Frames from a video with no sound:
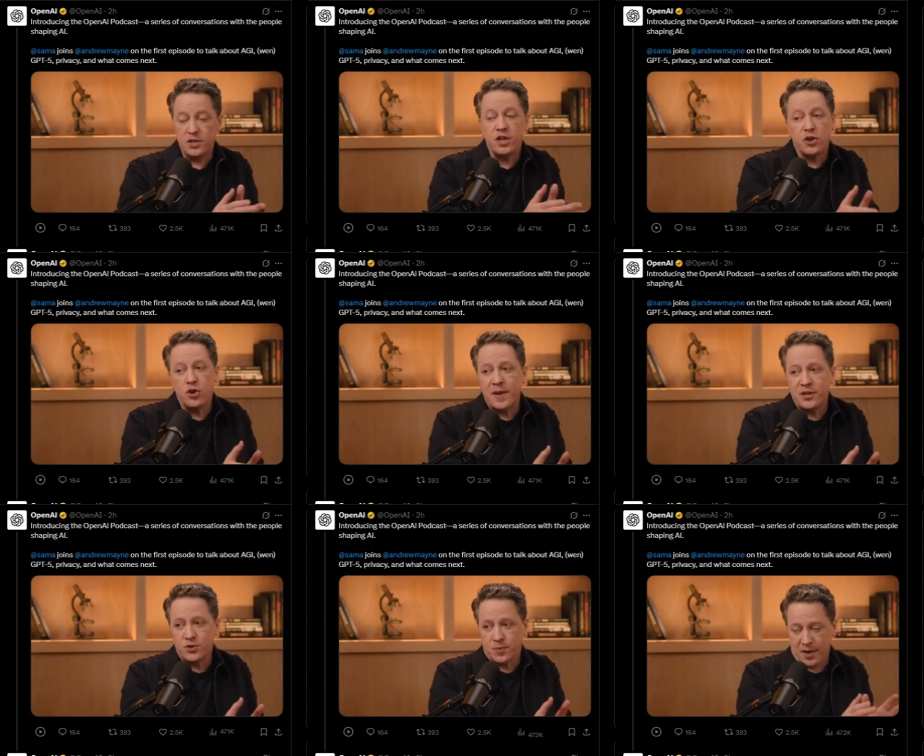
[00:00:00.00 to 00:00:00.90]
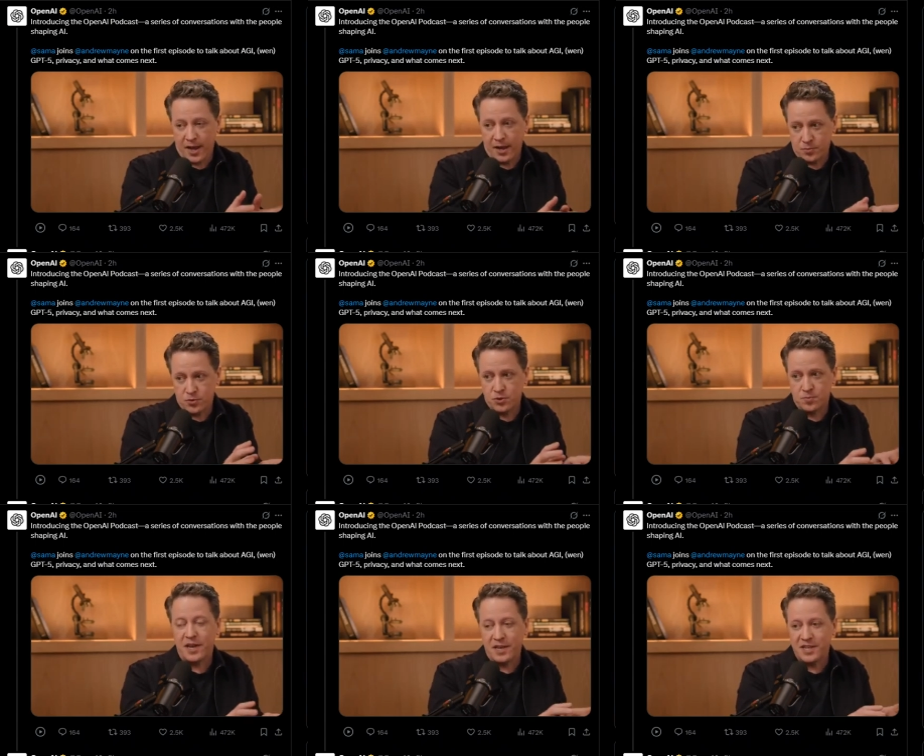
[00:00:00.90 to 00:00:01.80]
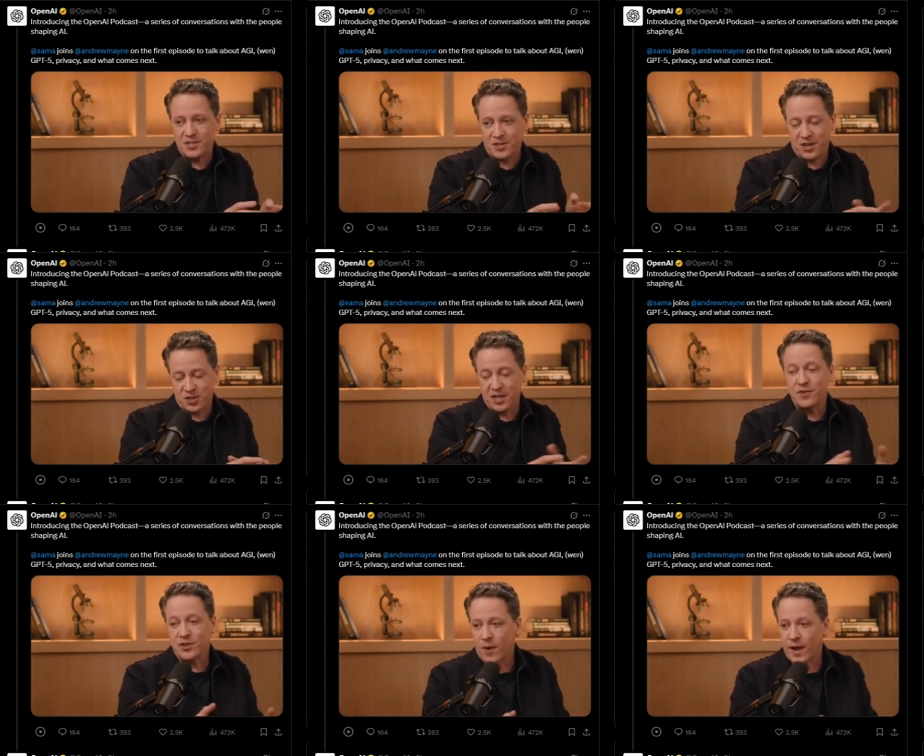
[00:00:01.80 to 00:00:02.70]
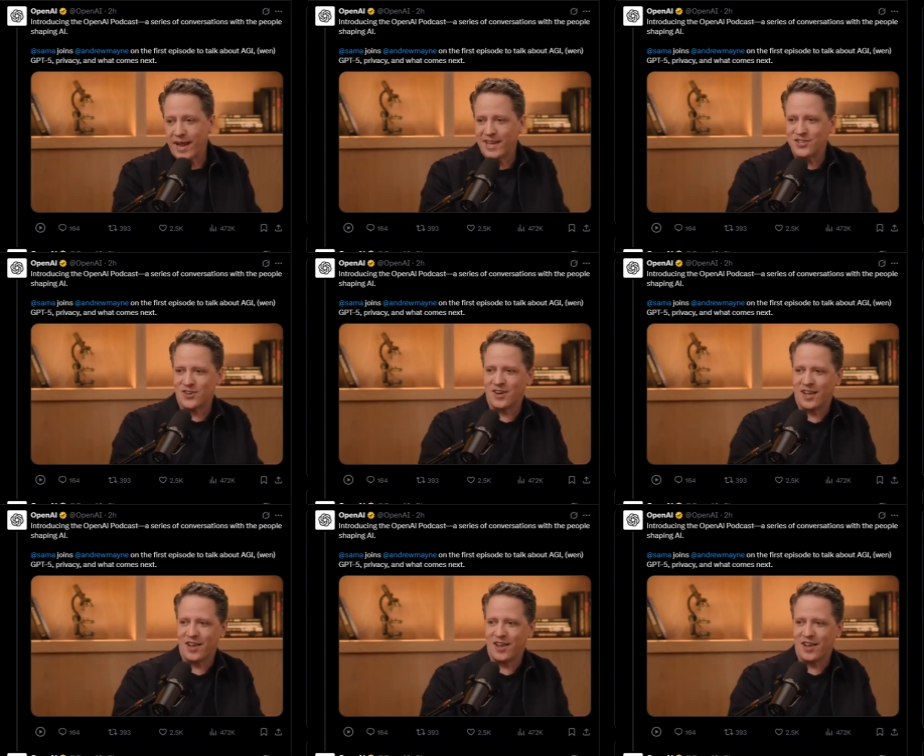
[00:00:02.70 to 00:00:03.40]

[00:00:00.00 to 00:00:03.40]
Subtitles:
is a good metric but it needs to actually give you the right answer.